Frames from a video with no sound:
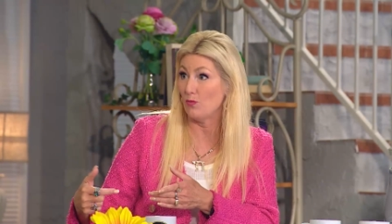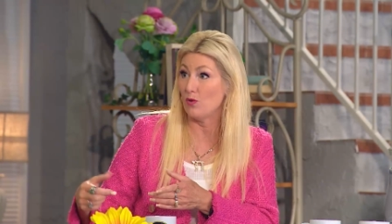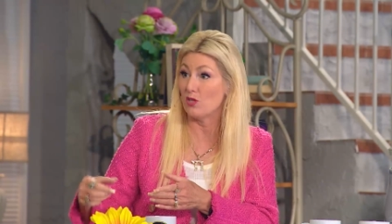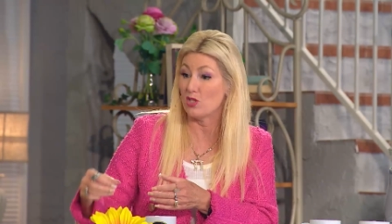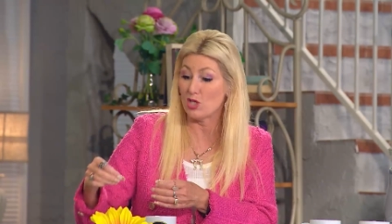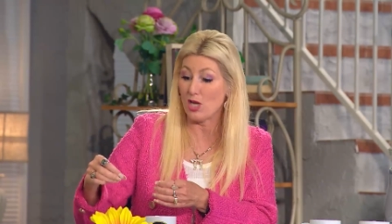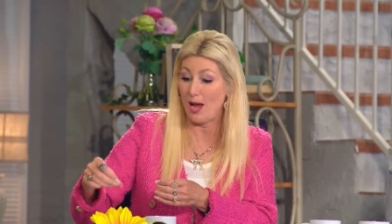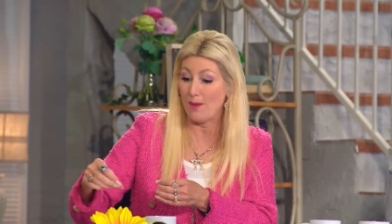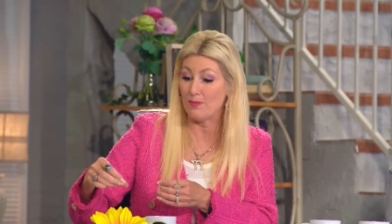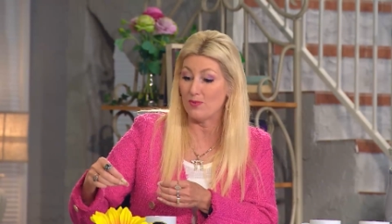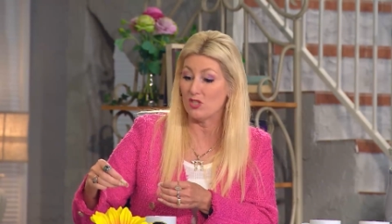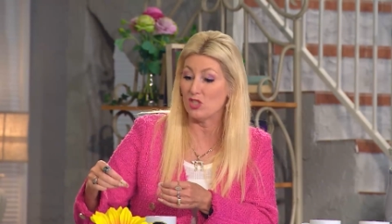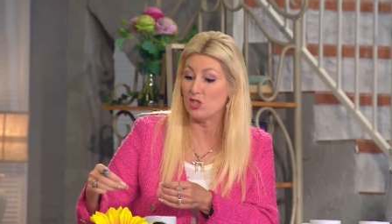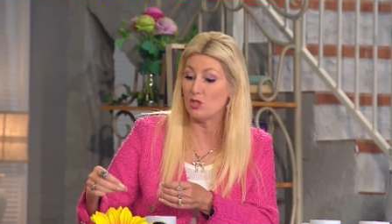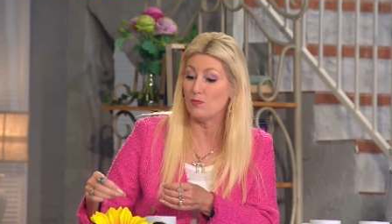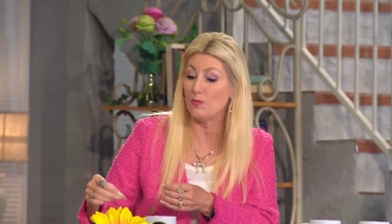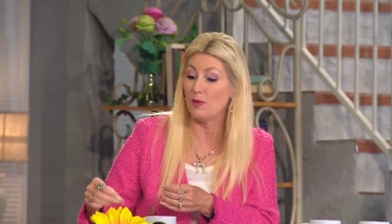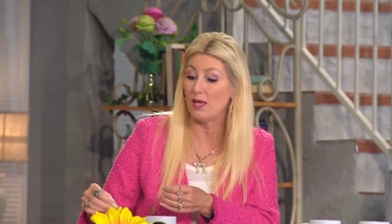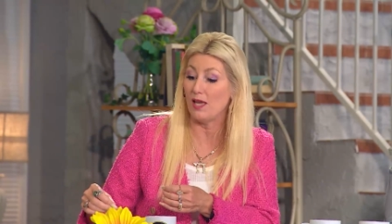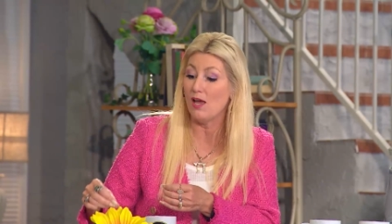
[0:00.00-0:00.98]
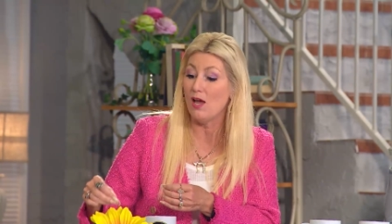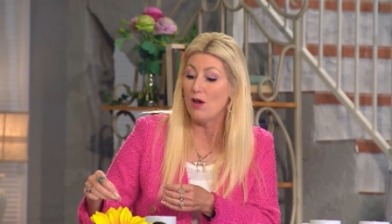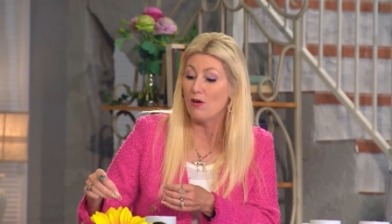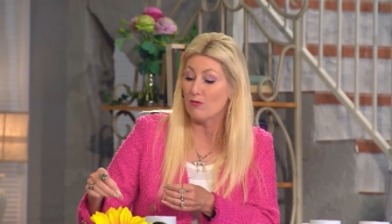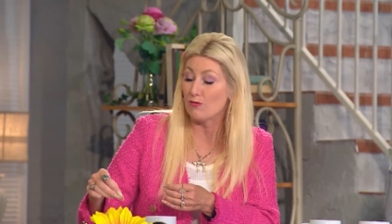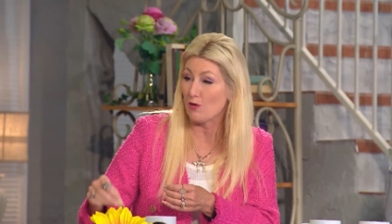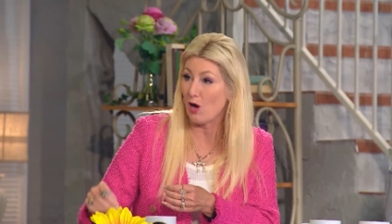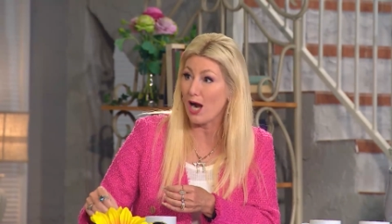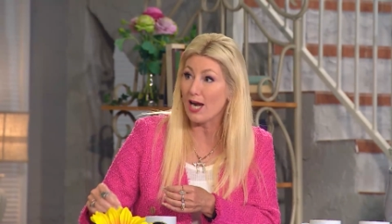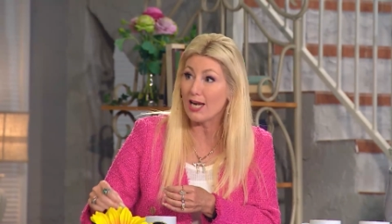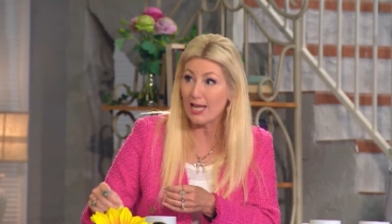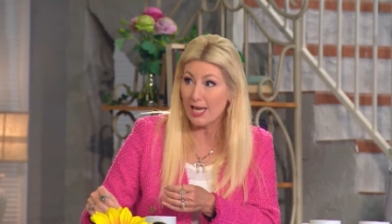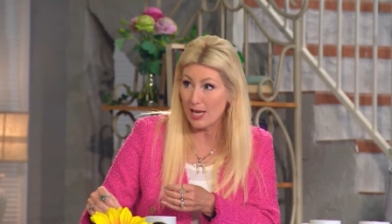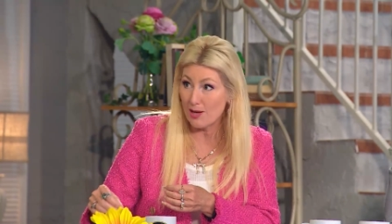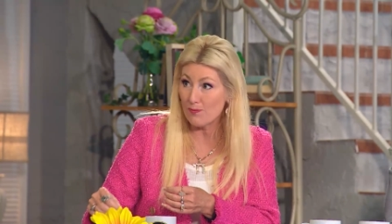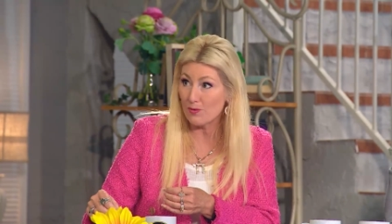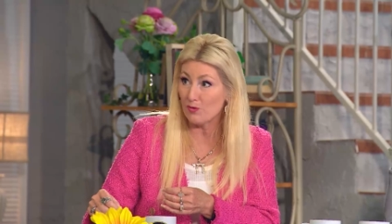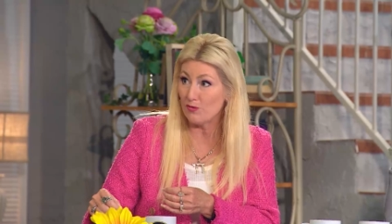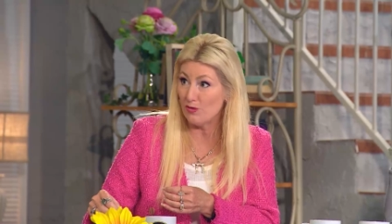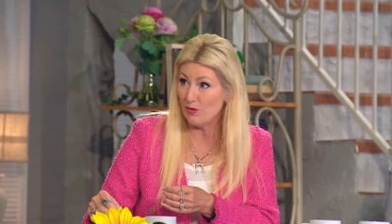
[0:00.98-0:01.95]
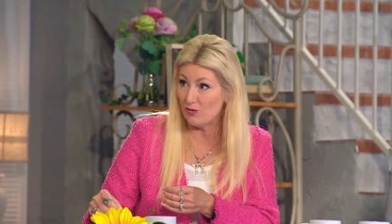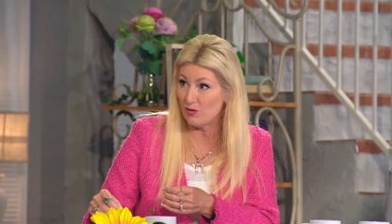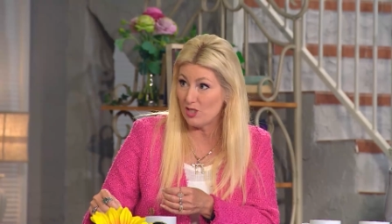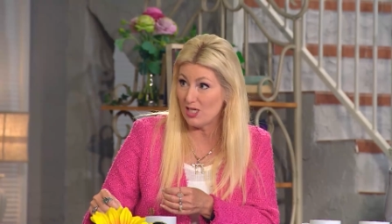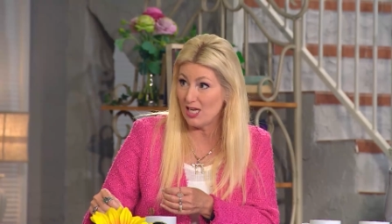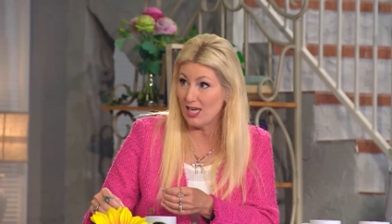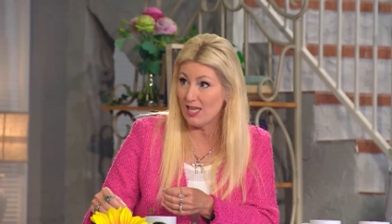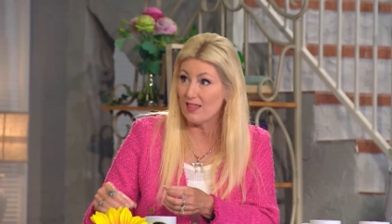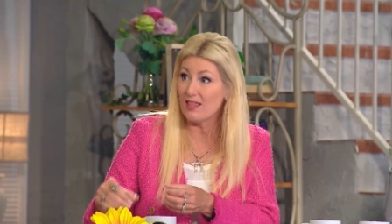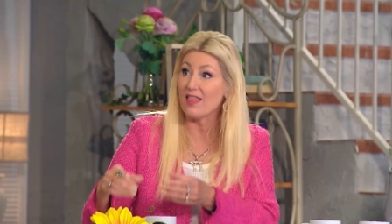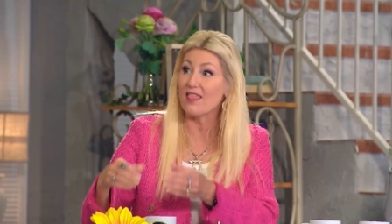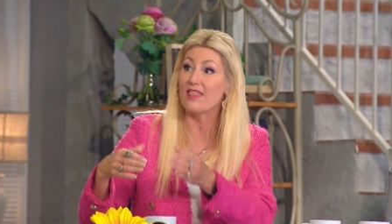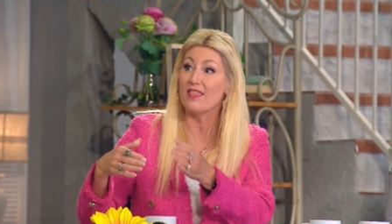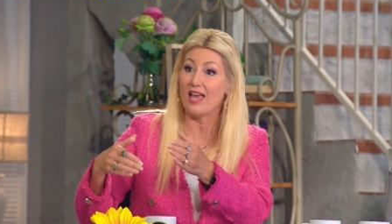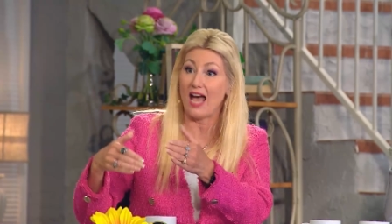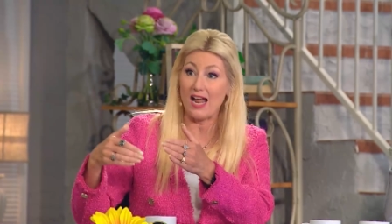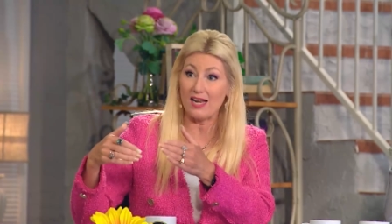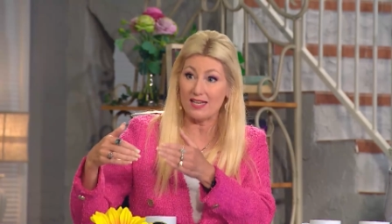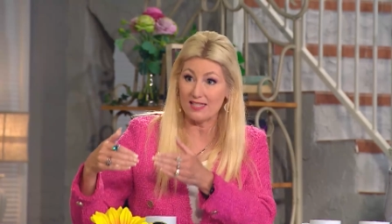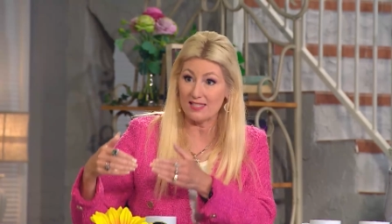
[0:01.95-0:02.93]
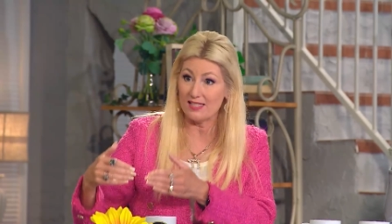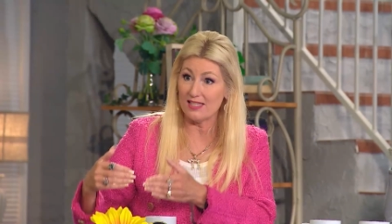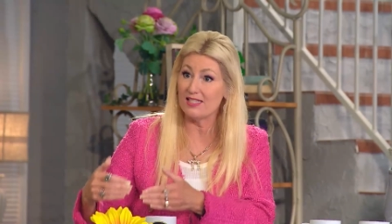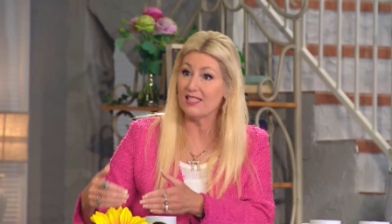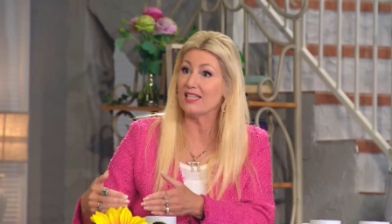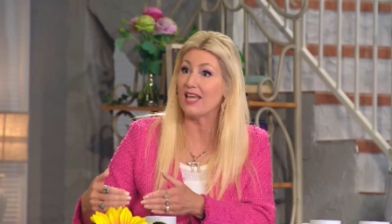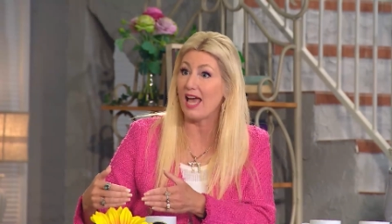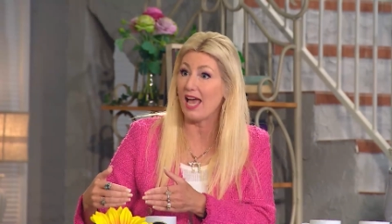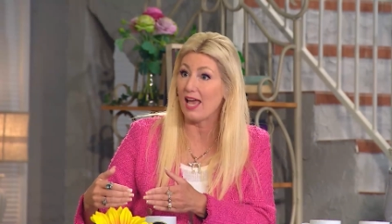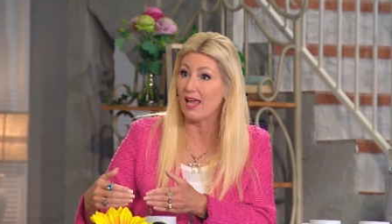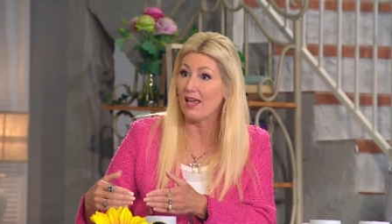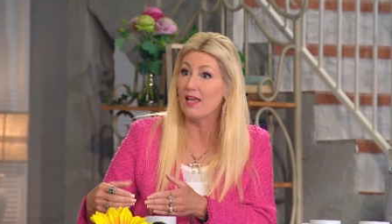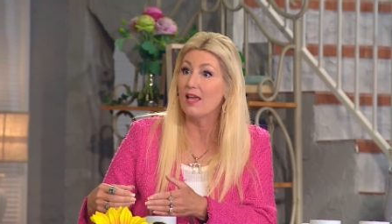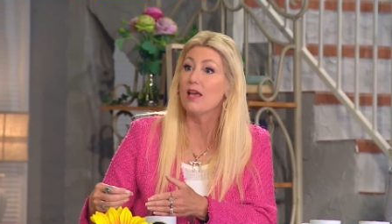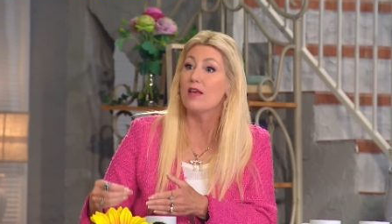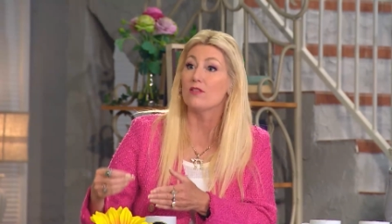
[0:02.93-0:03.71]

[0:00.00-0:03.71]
which happens to be Friday, April 15th, that is the day